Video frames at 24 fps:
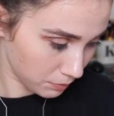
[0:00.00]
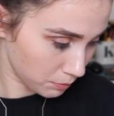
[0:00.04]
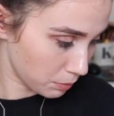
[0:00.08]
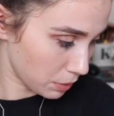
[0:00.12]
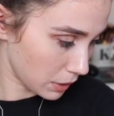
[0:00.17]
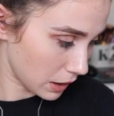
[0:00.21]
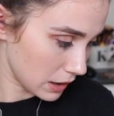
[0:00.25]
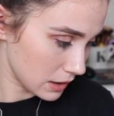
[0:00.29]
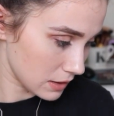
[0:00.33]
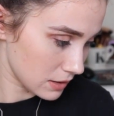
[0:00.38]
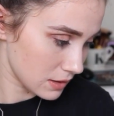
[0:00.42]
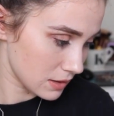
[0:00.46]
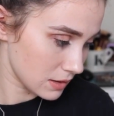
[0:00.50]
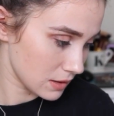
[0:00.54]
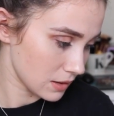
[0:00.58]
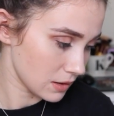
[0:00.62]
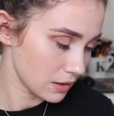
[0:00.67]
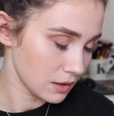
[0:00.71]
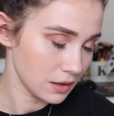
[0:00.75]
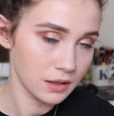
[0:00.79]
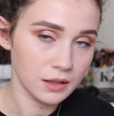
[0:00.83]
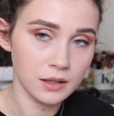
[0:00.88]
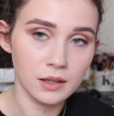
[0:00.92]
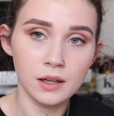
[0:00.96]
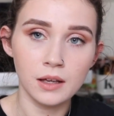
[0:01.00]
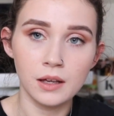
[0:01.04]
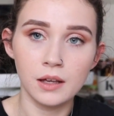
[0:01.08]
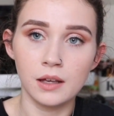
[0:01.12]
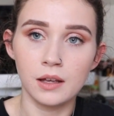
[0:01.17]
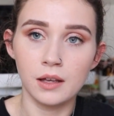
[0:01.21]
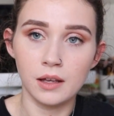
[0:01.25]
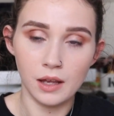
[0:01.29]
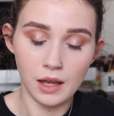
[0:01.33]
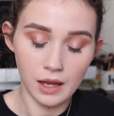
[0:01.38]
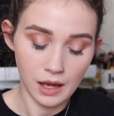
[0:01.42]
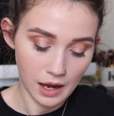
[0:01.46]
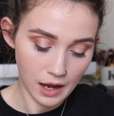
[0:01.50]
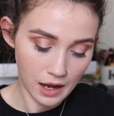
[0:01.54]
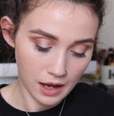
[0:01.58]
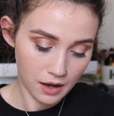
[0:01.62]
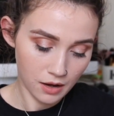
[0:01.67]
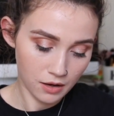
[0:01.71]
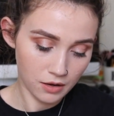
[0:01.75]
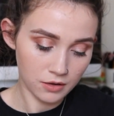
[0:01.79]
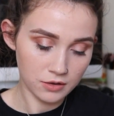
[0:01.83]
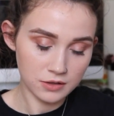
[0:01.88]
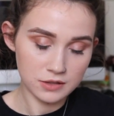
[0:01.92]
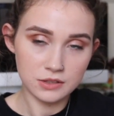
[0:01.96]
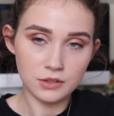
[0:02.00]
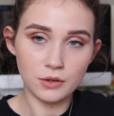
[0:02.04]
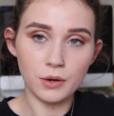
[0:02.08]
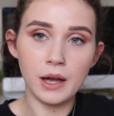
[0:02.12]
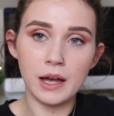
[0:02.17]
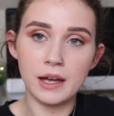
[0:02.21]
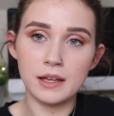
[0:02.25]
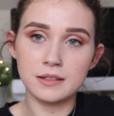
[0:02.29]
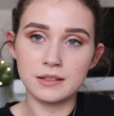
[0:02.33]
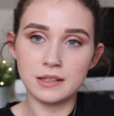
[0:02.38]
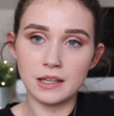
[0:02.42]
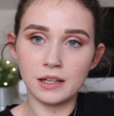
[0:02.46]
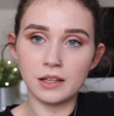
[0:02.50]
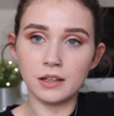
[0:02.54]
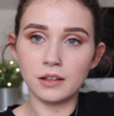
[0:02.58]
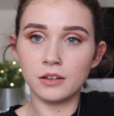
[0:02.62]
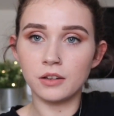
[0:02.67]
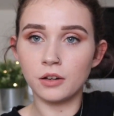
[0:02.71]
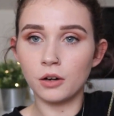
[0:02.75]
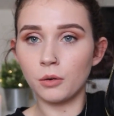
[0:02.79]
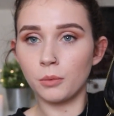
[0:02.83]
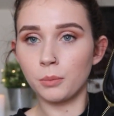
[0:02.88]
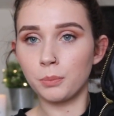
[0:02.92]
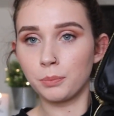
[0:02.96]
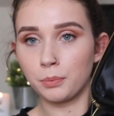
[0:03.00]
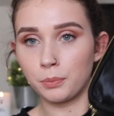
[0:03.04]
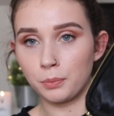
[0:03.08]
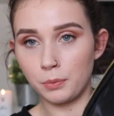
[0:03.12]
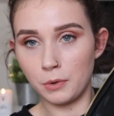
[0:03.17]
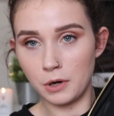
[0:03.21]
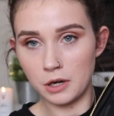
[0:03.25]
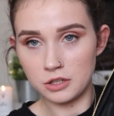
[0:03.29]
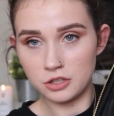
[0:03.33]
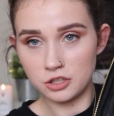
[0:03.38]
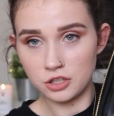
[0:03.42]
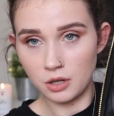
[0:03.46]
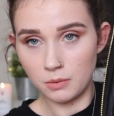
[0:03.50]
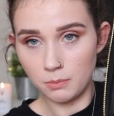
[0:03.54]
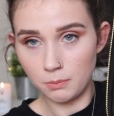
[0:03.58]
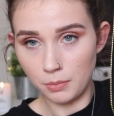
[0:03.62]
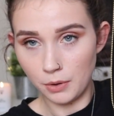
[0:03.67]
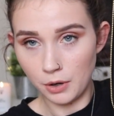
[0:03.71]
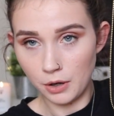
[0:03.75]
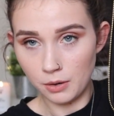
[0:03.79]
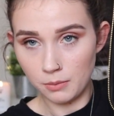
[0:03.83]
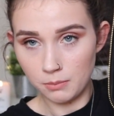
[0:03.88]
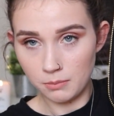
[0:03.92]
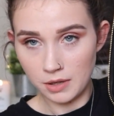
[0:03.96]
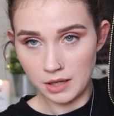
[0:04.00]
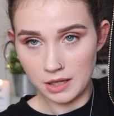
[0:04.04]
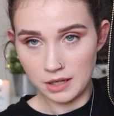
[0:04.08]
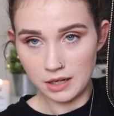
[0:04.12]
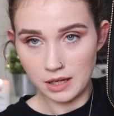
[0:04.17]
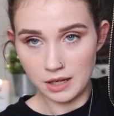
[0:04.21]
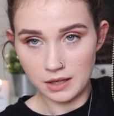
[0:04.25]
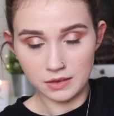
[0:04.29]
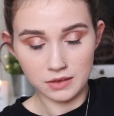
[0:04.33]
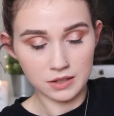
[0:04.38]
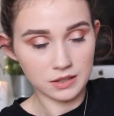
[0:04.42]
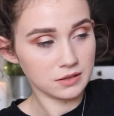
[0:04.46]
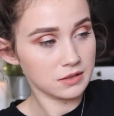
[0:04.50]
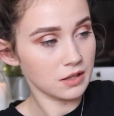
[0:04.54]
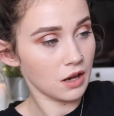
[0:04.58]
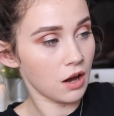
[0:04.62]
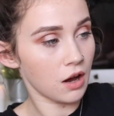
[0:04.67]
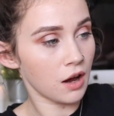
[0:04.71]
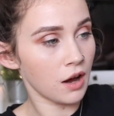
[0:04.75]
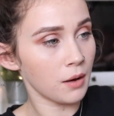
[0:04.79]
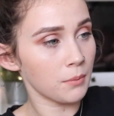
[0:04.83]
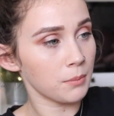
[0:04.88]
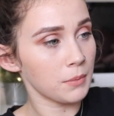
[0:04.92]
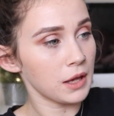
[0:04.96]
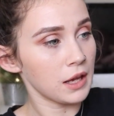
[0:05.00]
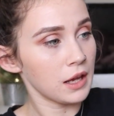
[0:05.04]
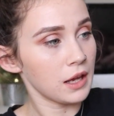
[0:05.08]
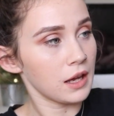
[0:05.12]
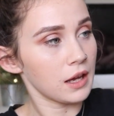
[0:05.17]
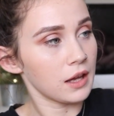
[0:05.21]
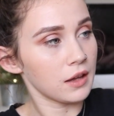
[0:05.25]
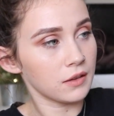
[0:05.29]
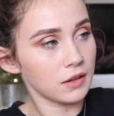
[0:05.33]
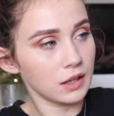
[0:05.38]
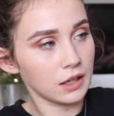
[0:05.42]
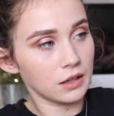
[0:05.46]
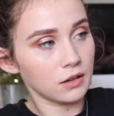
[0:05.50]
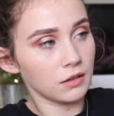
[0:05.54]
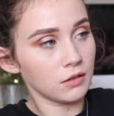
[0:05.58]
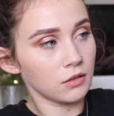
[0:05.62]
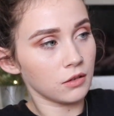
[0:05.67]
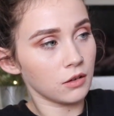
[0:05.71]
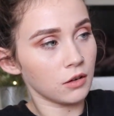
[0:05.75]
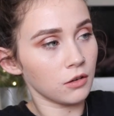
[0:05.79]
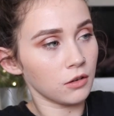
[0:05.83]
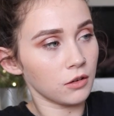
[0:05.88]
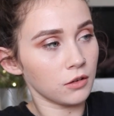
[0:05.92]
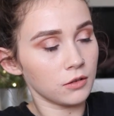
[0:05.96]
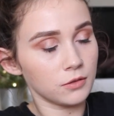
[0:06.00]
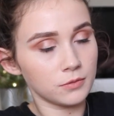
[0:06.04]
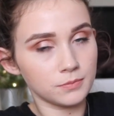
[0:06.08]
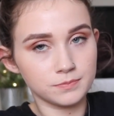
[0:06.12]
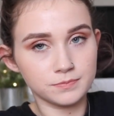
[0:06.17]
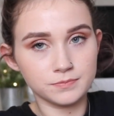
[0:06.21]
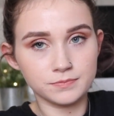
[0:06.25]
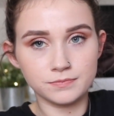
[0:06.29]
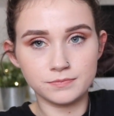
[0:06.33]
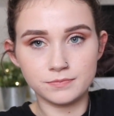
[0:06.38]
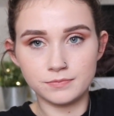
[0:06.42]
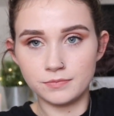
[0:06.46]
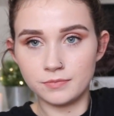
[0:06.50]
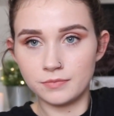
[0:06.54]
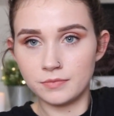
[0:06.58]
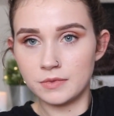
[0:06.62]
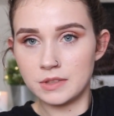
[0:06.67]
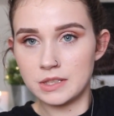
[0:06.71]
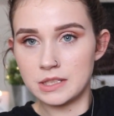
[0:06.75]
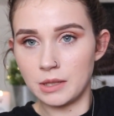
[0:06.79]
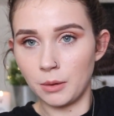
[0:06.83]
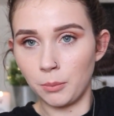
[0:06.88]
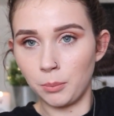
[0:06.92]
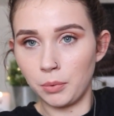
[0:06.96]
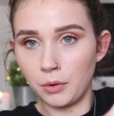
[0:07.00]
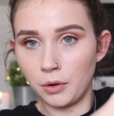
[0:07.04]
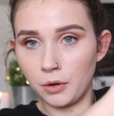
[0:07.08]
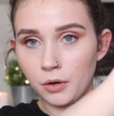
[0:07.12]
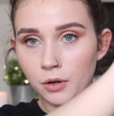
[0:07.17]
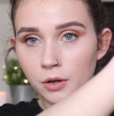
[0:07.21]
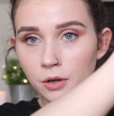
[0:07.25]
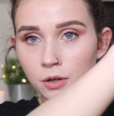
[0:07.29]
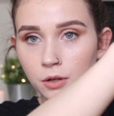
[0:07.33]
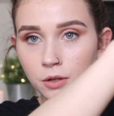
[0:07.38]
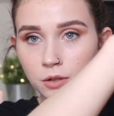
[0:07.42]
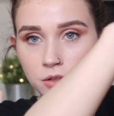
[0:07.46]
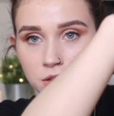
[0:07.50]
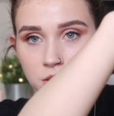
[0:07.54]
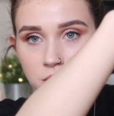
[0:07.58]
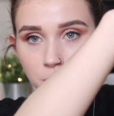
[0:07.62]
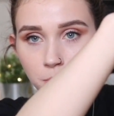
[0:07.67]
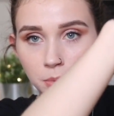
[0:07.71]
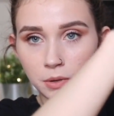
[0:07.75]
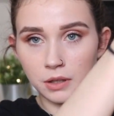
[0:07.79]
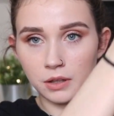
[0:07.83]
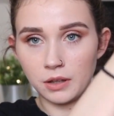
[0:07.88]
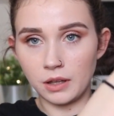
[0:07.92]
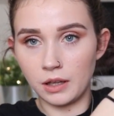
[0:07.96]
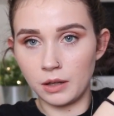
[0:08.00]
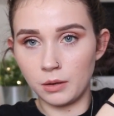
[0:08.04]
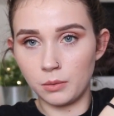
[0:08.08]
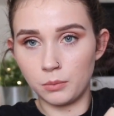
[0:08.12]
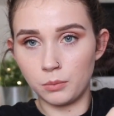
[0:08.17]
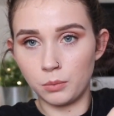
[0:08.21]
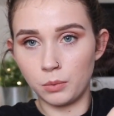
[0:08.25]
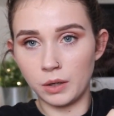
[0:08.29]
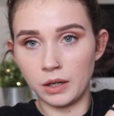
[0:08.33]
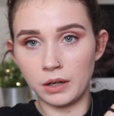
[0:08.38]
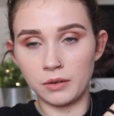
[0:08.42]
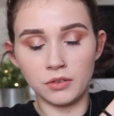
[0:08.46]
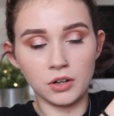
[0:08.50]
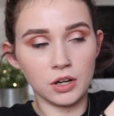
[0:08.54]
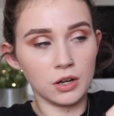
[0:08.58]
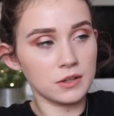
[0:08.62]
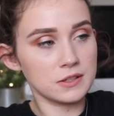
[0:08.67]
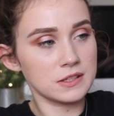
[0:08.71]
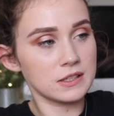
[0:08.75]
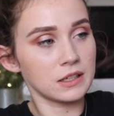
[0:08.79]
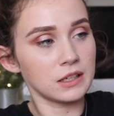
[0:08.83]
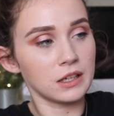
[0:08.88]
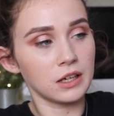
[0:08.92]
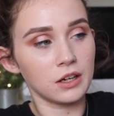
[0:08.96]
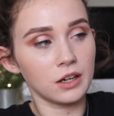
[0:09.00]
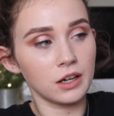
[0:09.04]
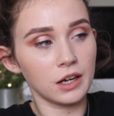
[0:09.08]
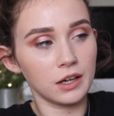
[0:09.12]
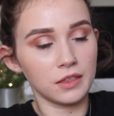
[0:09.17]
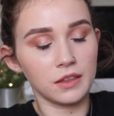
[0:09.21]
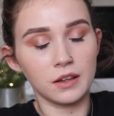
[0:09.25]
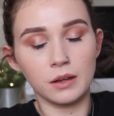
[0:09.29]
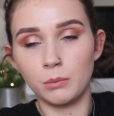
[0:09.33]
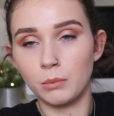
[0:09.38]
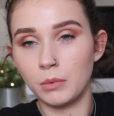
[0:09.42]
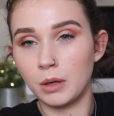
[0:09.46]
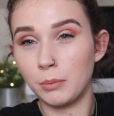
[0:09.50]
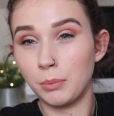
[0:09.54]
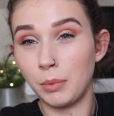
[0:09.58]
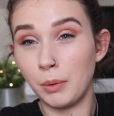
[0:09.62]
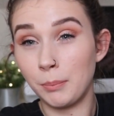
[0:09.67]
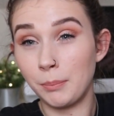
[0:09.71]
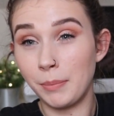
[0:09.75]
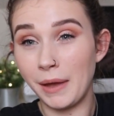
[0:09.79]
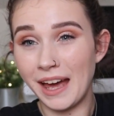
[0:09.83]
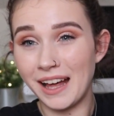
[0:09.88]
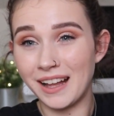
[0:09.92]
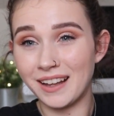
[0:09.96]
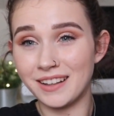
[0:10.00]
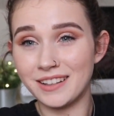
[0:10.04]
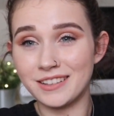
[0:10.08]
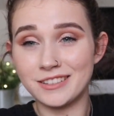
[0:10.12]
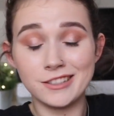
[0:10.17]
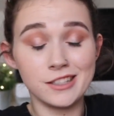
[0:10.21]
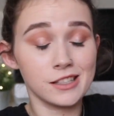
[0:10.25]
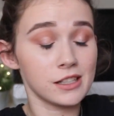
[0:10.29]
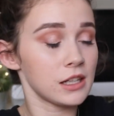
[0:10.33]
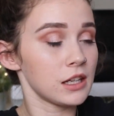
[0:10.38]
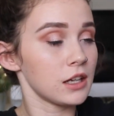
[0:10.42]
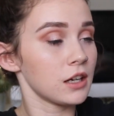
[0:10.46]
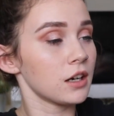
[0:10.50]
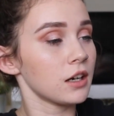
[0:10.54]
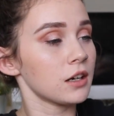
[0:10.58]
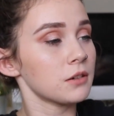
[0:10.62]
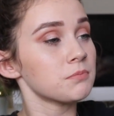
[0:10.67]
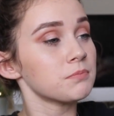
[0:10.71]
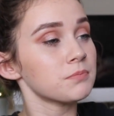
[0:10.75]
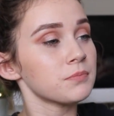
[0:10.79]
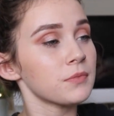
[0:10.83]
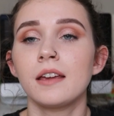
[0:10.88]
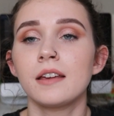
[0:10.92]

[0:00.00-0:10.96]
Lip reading: but it also has like a little brush compartment at the top and like a little zipper to put like whatever else in here. I think I'm going to put palettes in here.